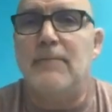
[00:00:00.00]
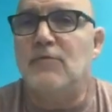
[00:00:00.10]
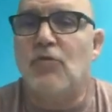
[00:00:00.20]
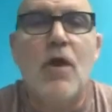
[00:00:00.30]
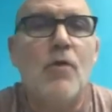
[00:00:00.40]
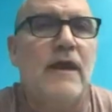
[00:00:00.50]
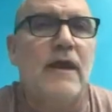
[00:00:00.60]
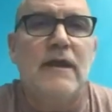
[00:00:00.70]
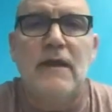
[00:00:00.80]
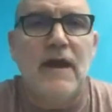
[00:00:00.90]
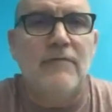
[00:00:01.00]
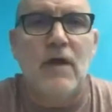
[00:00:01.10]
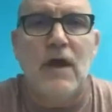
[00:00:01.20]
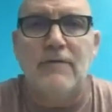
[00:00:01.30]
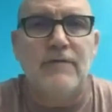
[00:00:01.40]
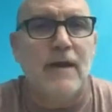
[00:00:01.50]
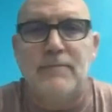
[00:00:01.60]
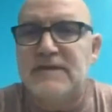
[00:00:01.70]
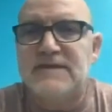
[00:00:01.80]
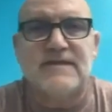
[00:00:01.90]
growing. I've got
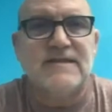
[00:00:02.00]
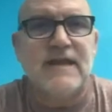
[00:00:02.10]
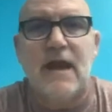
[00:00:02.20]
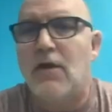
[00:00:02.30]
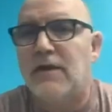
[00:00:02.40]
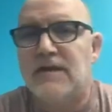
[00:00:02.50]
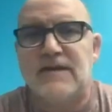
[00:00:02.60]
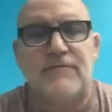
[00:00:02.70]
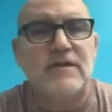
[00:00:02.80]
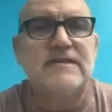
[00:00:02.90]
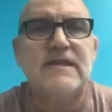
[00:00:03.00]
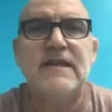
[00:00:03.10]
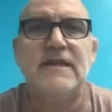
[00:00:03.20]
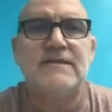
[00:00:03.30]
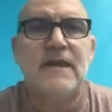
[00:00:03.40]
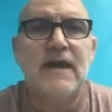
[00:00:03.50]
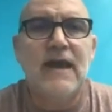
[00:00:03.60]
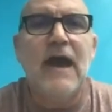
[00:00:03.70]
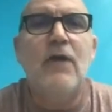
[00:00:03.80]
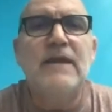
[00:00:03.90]
businesses now in different cities.
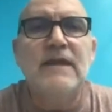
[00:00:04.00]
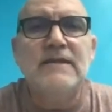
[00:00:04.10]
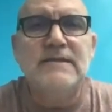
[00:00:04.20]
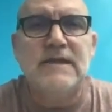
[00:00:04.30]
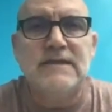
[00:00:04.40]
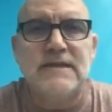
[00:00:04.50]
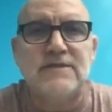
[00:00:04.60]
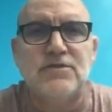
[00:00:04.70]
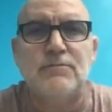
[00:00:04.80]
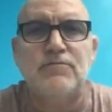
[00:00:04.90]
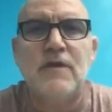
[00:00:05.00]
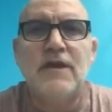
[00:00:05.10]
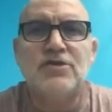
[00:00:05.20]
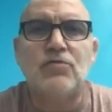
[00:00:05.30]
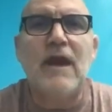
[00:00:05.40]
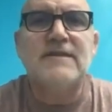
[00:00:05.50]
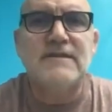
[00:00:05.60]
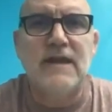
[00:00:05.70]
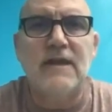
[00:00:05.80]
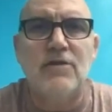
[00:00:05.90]
How easy is it to
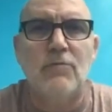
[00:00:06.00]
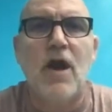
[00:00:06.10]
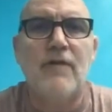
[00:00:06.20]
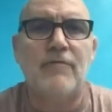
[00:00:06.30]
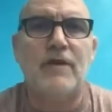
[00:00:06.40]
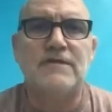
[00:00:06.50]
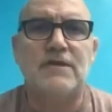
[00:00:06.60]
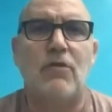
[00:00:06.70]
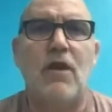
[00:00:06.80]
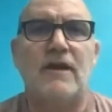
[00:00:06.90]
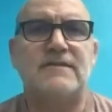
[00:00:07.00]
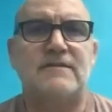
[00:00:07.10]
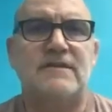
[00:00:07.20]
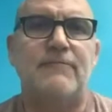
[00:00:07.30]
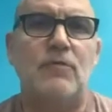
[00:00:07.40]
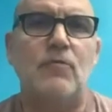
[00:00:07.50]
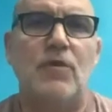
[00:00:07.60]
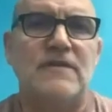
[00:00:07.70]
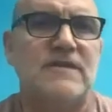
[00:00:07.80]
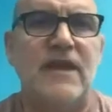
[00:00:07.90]
translate your offerings across different
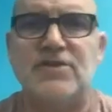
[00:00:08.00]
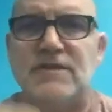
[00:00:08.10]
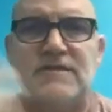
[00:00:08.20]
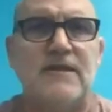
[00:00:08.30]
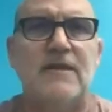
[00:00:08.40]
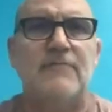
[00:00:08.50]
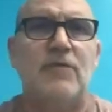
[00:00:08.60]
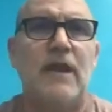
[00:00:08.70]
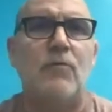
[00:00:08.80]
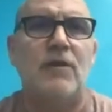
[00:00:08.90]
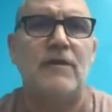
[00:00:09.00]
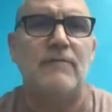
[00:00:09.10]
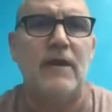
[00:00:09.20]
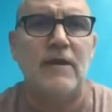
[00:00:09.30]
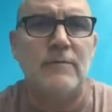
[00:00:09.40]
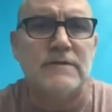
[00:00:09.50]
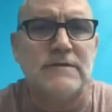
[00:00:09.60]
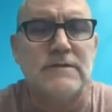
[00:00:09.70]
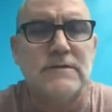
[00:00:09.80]
workstations and different network environments?